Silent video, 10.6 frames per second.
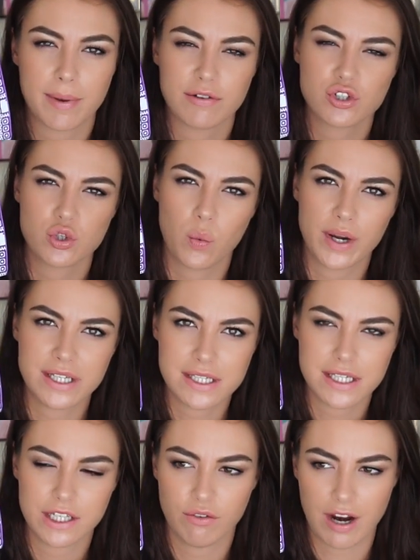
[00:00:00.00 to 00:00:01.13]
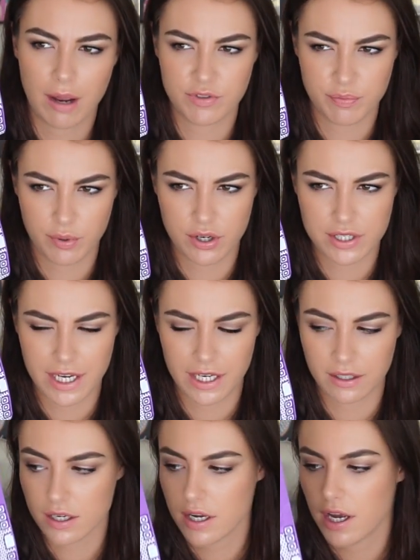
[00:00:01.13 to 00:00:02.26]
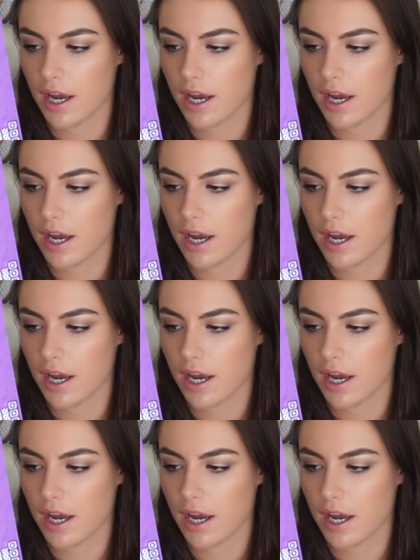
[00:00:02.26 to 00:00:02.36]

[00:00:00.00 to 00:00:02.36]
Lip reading: about 20 grams of protein.